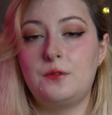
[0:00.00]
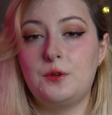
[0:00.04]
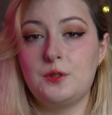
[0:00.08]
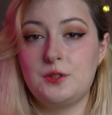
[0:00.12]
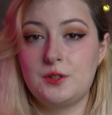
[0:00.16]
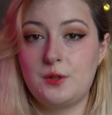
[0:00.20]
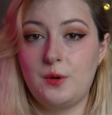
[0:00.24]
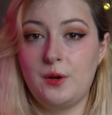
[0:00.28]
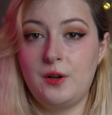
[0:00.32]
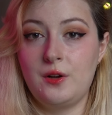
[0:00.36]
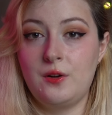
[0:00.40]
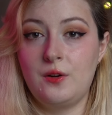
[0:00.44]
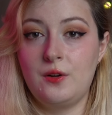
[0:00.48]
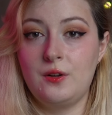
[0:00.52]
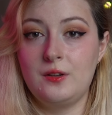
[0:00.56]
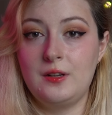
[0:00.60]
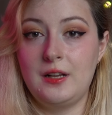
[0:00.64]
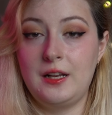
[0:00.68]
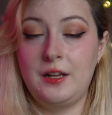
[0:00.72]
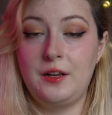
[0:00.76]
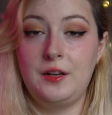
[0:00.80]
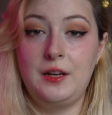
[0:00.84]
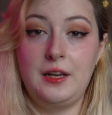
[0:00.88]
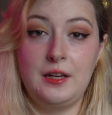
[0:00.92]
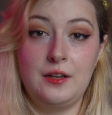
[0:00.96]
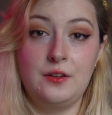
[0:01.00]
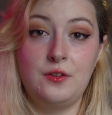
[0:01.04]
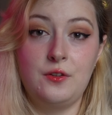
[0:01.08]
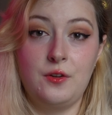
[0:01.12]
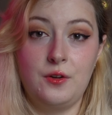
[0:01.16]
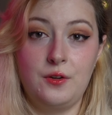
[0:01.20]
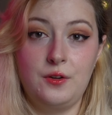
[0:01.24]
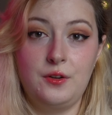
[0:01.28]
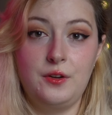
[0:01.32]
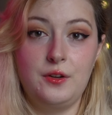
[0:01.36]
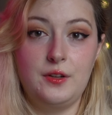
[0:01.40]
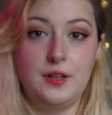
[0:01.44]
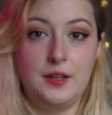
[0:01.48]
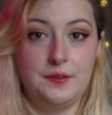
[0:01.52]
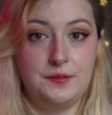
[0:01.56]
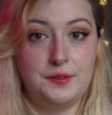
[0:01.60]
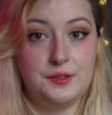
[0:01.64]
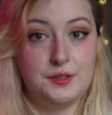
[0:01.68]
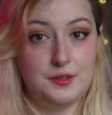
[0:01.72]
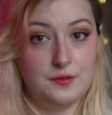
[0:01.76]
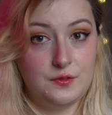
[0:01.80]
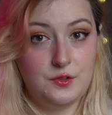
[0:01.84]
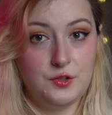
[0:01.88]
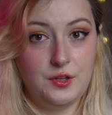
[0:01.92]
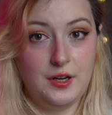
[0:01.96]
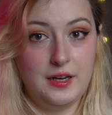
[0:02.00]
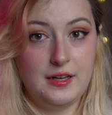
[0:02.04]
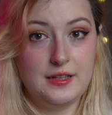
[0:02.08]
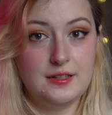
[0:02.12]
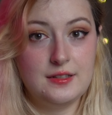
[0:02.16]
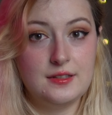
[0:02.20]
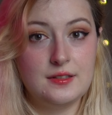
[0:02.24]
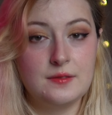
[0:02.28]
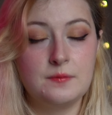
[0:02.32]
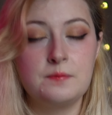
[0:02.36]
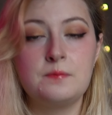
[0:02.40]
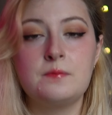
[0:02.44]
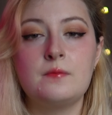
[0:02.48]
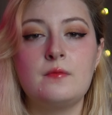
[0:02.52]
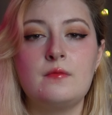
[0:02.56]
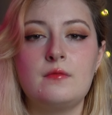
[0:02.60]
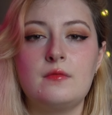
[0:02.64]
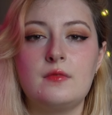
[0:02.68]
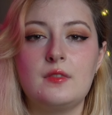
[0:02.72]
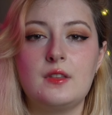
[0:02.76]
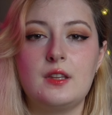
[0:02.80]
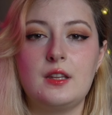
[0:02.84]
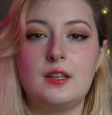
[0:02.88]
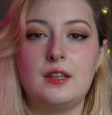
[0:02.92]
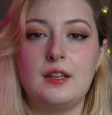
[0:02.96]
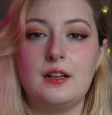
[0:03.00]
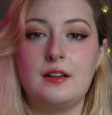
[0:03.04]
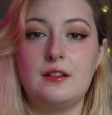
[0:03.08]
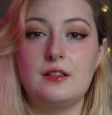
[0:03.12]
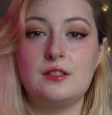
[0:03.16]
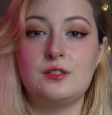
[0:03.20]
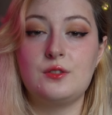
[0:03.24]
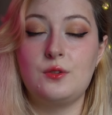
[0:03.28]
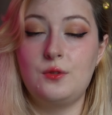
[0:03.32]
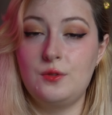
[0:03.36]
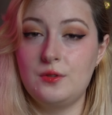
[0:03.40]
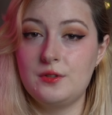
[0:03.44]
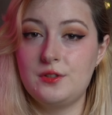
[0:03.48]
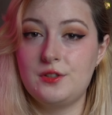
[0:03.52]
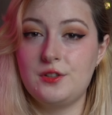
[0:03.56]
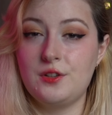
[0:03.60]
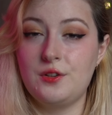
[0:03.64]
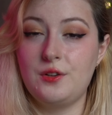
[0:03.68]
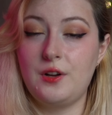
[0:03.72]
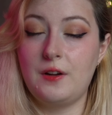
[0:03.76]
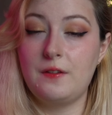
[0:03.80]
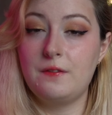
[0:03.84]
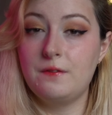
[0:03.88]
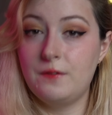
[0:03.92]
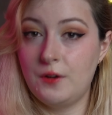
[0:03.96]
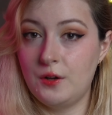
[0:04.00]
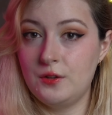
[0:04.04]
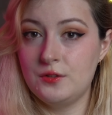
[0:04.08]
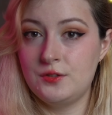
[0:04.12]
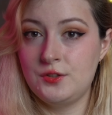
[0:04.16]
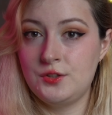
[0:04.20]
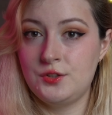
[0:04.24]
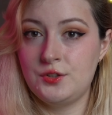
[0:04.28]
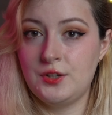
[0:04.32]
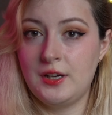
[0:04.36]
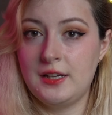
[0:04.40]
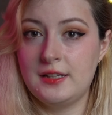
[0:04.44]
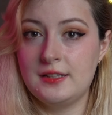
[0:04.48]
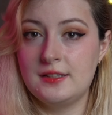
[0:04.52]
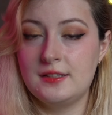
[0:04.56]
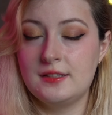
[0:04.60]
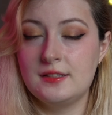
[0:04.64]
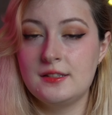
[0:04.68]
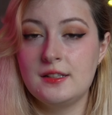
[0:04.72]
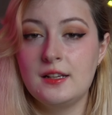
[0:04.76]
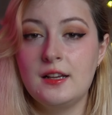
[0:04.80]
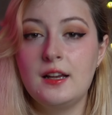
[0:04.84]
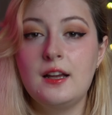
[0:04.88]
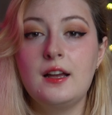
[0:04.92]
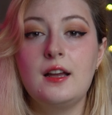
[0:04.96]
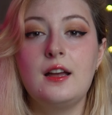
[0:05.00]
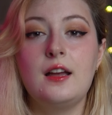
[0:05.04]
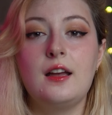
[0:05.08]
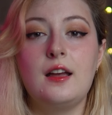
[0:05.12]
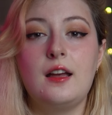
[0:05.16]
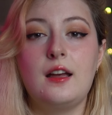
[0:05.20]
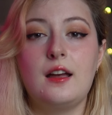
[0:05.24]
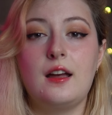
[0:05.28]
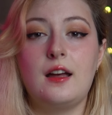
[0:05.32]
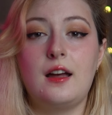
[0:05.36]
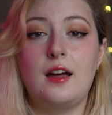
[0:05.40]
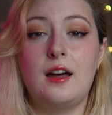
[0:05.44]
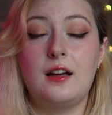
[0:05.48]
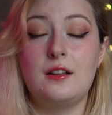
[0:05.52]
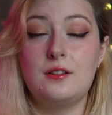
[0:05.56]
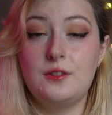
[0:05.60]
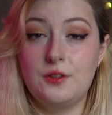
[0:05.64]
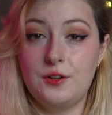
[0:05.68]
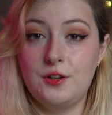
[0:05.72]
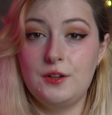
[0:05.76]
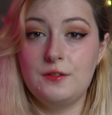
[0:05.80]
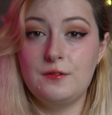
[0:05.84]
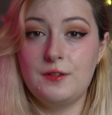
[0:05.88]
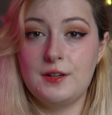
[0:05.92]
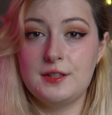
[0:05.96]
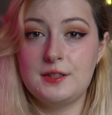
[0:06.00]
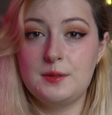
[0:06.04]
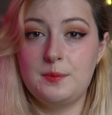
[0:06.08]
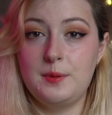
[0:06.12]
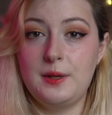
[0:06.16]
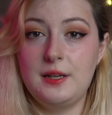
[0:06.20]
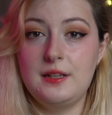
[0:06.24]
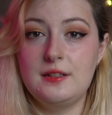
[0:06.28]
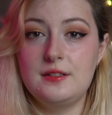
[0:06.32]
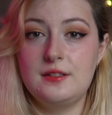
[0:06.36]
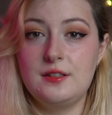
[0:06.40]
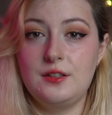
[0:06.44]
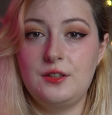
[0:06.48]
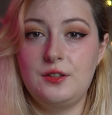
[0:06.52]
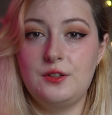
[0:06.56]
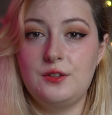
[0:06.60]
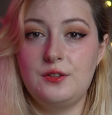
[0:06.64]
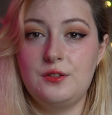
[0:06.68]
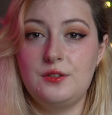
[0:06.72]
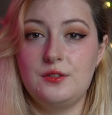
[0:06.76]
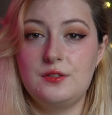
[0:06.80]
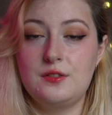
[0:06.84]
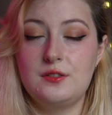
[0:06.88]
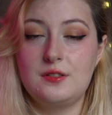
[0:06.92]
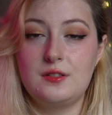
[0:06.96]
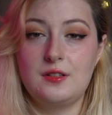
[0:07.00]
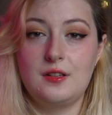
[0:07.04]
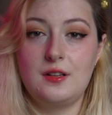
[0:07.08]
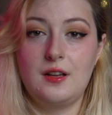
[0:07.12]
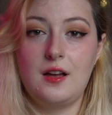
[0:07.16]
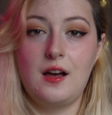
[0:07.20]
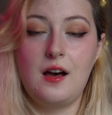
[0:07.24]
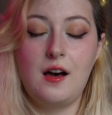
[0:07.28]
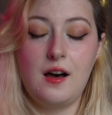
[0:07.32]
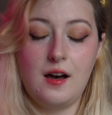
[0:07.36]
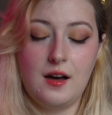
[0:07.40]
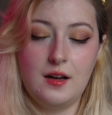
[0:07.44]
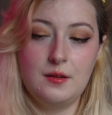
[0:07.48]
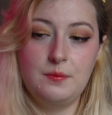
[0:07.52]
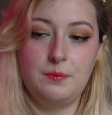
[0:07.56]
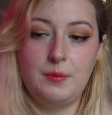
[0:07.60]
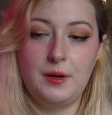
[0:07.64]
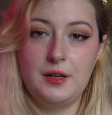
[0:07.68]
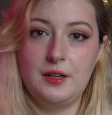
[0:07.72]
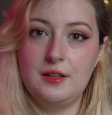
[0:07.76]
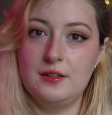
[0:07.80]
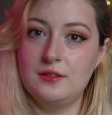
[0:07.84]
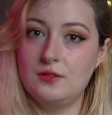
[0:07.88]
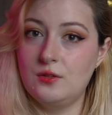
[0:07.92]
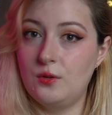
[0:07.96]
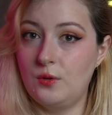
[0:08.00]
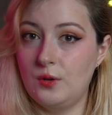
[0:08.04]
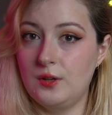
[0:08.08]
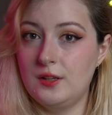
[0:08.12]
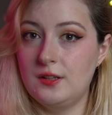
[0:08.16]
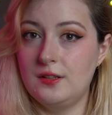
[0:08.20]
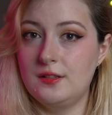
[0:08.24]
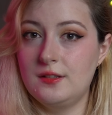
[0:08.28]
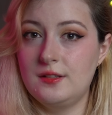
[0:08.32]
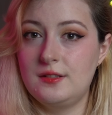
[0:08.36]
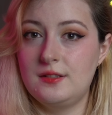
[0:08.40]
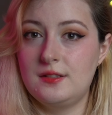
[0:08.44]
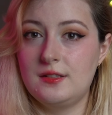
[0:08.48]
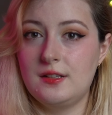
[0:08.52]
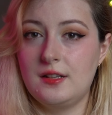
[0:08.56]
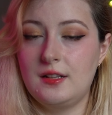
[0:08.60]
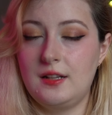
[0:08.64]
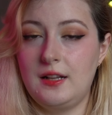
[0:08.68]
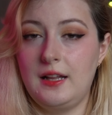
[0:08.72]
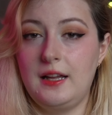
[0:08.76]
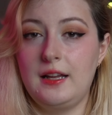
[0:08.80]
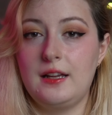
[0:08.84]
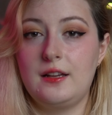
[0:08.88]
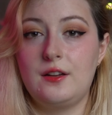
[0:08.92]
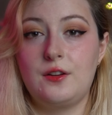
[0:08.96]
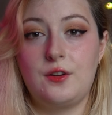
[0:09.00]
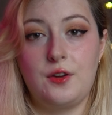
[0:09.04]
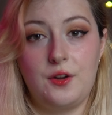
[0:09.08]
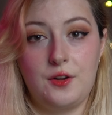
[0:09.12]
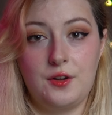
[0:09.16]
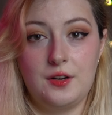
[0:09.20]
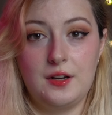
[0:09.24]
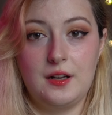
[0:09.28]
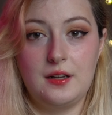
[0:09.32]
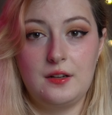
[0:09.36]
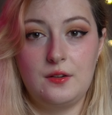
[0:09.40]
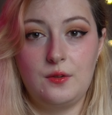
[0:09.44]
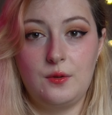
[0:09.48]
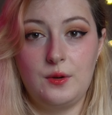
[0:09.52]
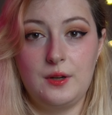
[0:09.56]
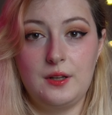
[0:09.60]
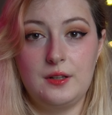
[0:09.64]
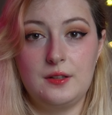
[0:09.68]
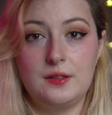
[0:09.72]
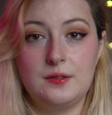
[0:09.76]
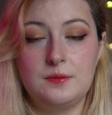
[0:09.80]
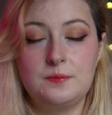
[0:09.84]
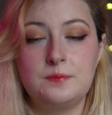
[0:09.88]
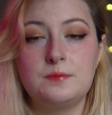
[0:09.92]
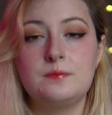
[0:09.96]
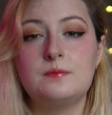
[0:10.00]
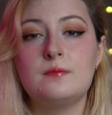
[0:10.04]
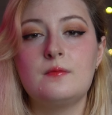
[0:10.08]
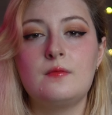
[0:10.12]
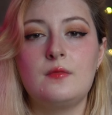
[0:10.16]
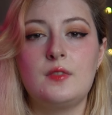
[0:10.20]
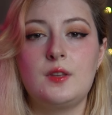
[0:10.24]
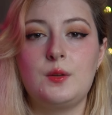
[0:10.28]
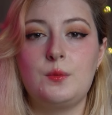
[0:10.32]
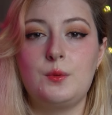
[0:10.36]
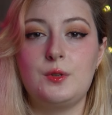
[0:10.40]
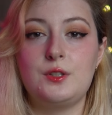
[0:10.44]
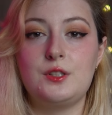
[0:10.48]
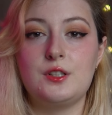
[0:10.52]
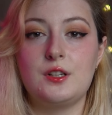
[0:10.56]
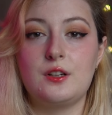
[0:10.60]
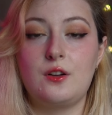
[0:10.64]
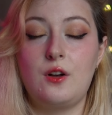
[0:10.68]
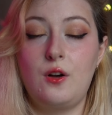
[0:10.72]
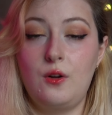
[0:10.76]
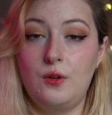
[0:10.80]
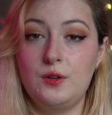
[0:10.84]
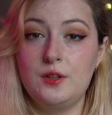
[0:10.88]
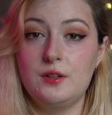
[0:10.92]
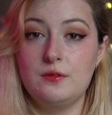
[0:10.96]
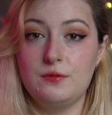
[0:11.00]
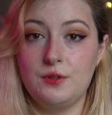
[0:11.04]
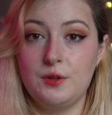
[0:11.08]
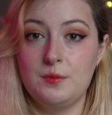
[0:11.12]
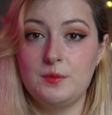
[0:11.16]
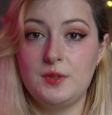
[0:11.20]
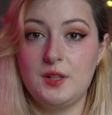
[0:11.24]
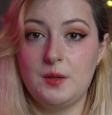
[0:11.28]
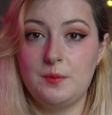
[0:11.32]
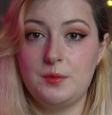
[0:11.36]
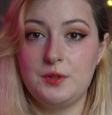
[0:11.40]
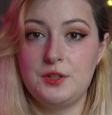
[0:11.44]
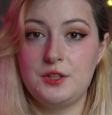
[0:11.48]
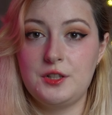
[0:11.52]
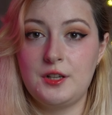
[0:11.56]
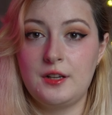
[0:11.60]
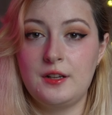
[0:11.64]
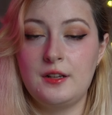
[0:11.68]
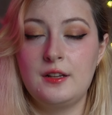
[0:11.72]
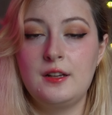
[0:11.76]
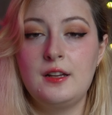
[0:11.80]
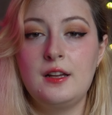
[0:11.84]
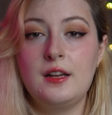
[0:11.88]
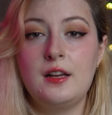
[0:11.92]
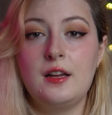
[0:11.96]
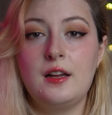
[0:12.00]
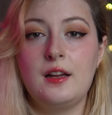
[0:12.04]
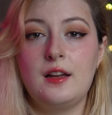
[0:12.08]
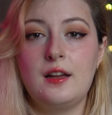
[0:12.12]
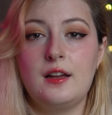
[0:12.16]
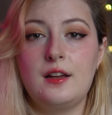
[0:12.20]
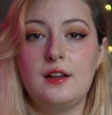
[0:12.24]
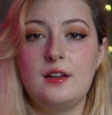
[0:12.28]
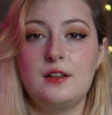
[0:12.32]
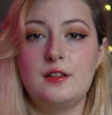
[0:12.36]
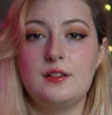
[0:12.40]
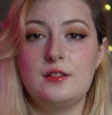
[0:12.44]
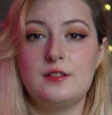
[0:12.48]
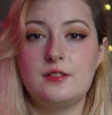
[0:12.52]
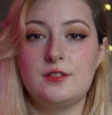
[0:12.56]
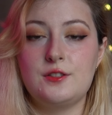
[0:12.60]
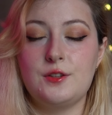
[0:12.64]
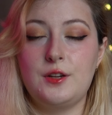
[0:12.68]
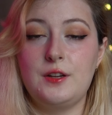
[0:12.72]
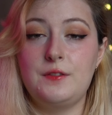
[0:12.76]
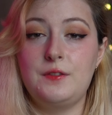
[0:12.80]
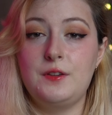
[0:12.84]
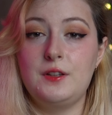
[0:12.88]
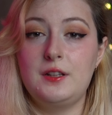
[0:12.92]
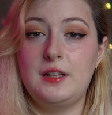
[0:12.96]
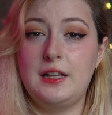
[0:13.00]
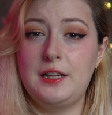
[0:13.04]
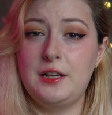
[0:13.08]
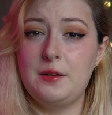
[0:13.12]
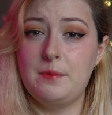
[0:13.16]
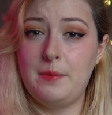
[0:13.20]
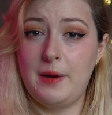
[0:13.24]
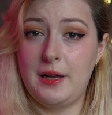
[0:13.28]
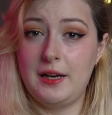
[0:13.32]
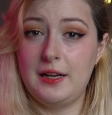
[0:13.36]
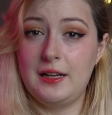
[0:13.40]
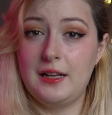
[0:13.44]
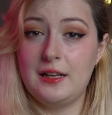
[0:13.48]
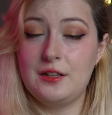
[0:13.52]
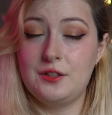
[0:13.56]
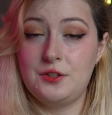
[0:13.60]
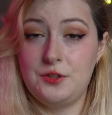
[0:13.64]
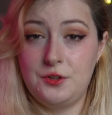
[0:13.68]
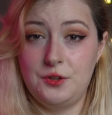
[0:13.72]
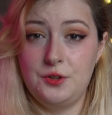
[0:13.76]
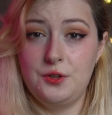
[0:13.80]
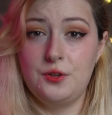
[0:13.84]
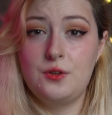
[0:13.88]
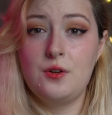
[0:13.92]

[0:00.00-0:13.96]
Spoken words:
what's going on and you need to know your levels of trace, there is also a false trace. A lot of recipes use hard butters or oils like coconut oil, which are cold at room temperature. So if you let your batter get too